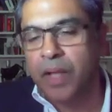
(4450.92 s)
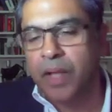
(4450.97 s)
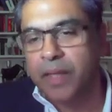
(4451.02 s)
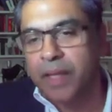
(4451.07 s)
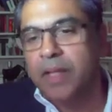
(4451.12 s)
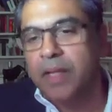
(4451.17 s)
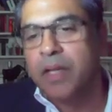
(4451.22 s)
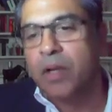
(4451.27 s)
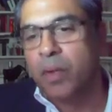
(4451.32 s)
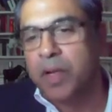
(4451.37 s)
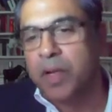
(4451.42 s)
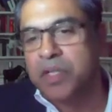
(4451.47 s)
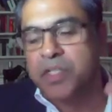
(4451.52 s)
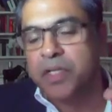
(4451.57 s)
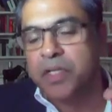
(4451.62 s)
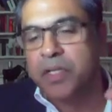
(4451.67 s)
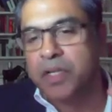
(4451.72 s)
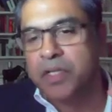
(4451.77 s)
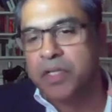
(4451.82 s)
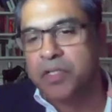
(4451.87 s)
think the
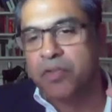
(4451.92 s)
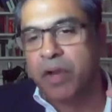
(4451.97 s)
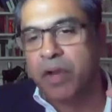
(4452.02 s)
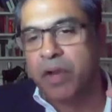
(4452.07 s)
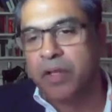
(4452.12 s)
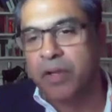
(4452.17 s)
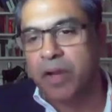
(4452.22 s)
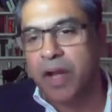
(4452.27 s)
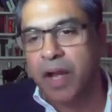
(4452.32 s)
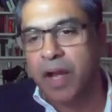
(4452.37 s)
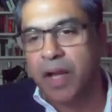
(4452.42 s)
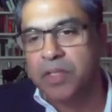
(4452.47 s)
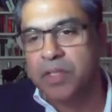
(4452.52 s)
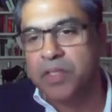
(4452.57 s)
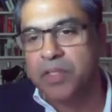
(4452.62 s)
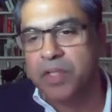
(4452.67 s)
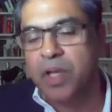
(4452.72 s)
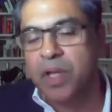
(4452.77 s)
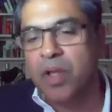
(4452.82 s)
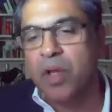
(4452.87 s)
questioner is trying to
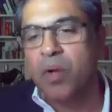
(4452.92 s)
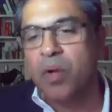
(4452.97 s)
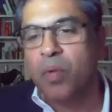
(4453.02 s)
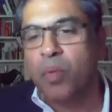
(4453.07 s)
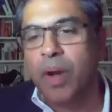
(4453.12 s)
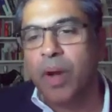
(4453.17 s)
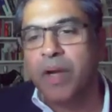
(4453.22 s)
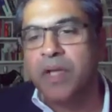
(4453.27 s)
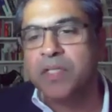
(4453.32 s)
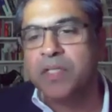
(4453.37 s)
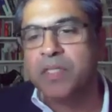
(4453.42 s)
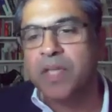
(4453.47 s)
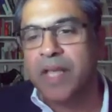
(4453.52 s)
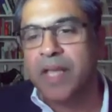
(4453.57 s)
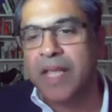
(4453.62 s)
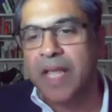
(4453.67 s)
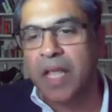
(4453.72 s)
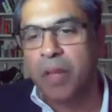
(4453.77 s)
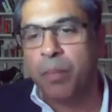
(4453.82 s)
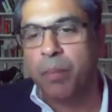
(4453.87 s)
ask, what is the
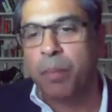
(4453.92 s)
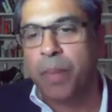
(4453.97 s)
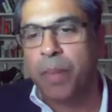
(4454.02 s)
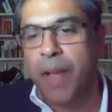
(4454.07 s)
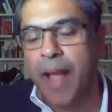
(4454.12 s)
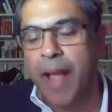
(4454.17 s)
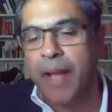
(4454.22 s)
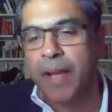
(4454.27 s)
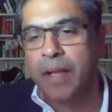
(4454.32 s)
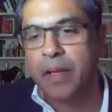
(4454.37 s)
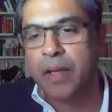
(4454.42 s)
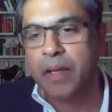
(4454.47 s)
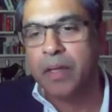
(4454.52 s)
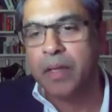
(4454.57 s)
impact